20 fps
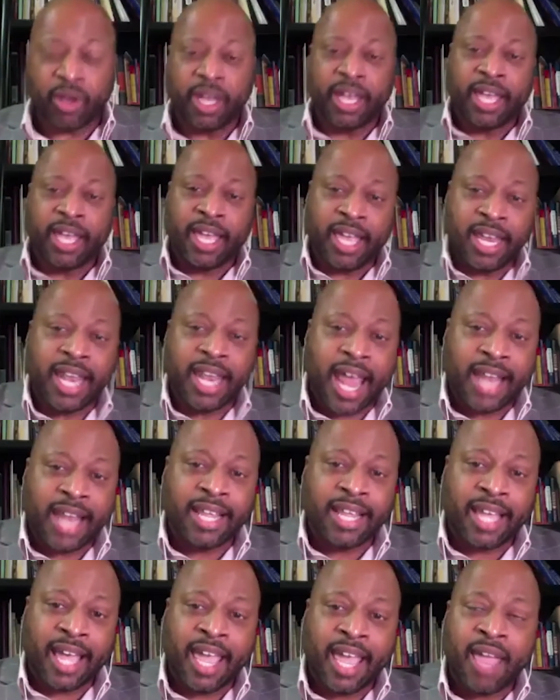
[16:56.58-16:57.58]
In that
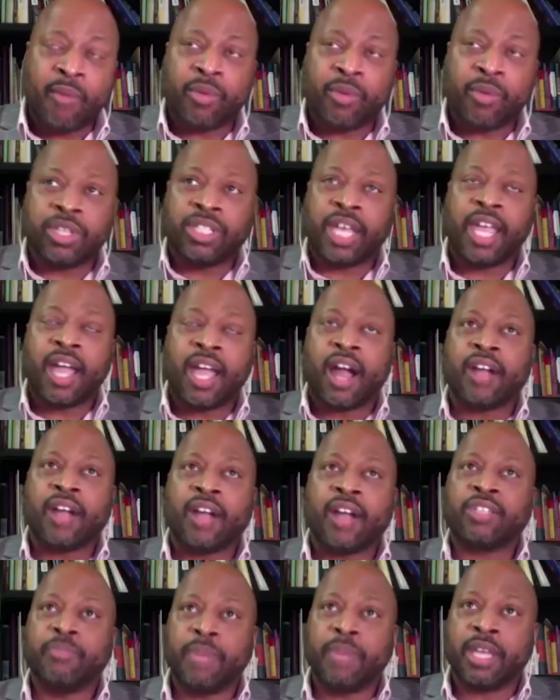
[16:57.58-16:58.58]
game where J.R.
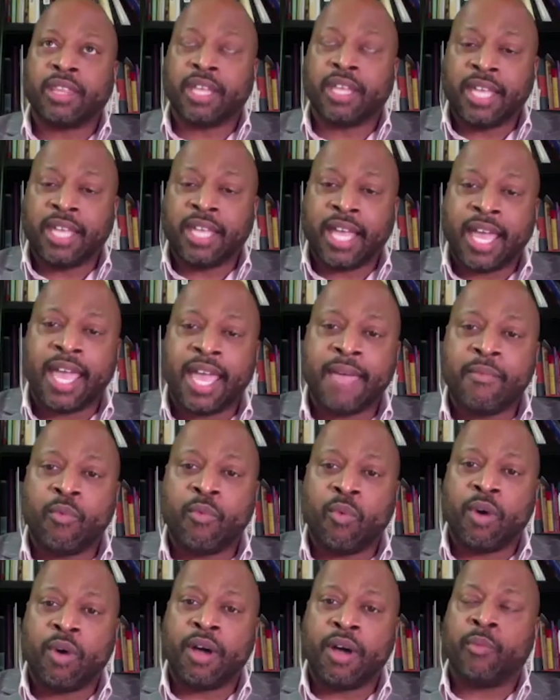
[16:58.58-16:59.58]
Smith in game
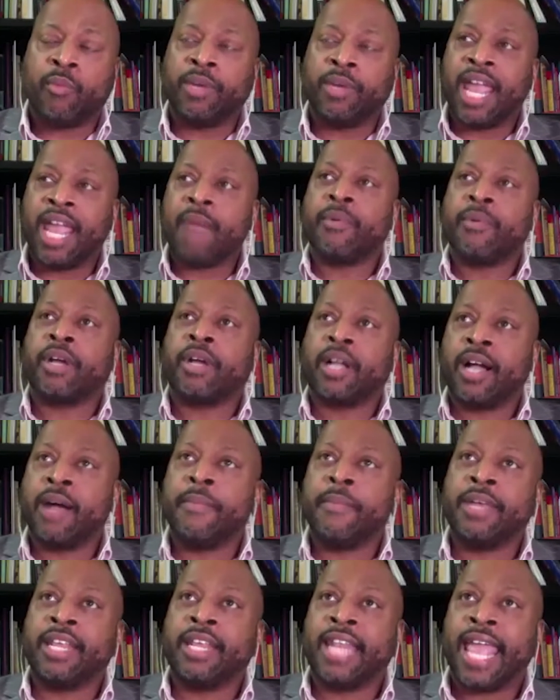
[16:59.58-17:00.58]
1, when they were
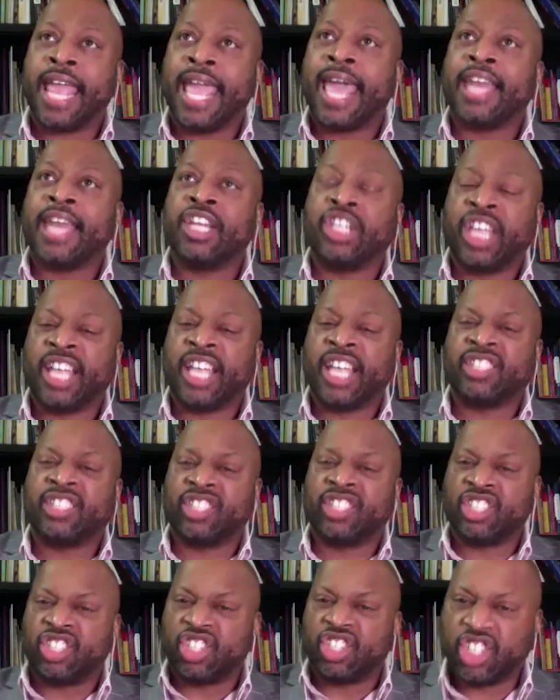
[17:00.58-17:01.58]
coming and they had a chance
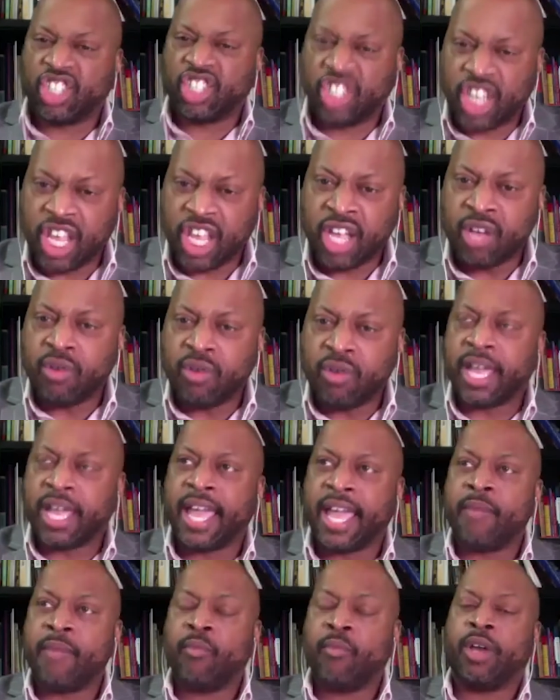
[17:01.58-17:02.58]
to steal
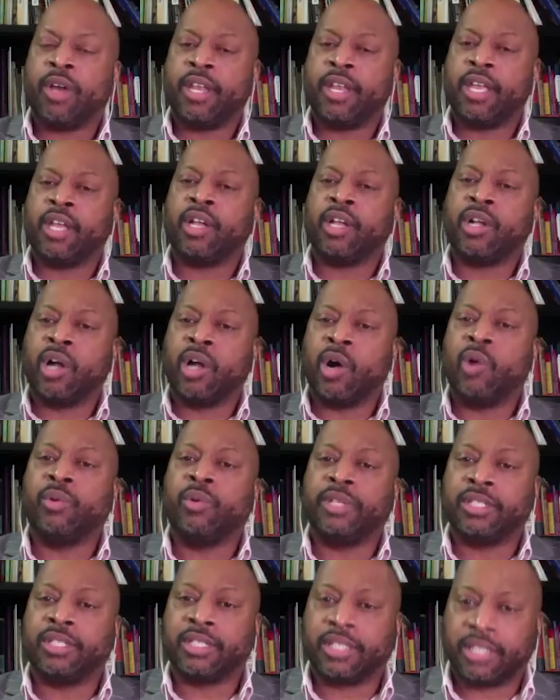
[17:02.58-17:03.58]
game 1 in
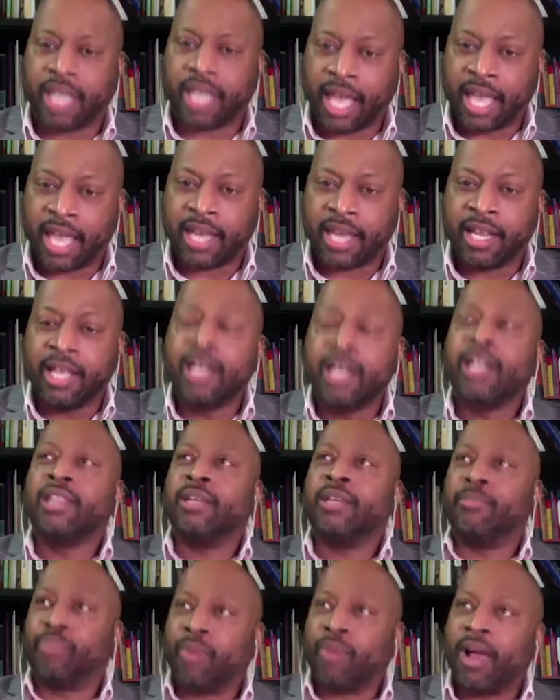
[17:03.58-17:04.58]
Golden State,
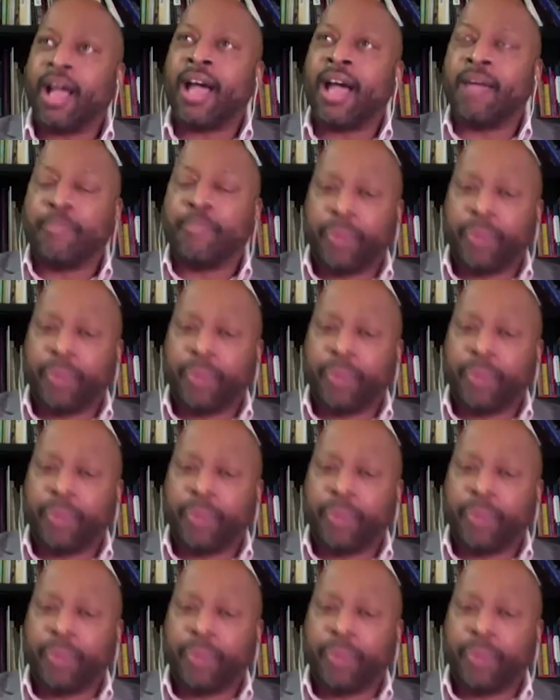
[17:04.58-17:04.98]
LeBron put